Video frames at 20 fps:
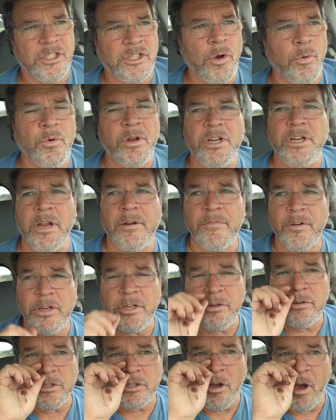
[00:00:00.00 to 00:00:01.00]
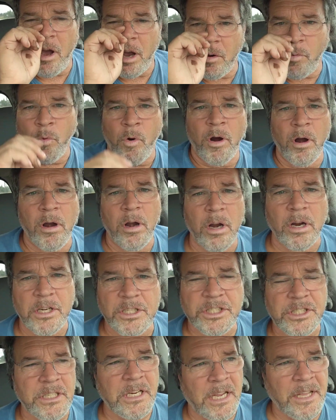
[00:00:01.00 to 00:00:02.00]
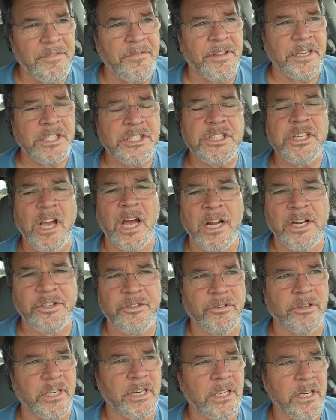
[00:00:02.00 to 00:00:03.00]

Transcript: So whenever you talk works in this country,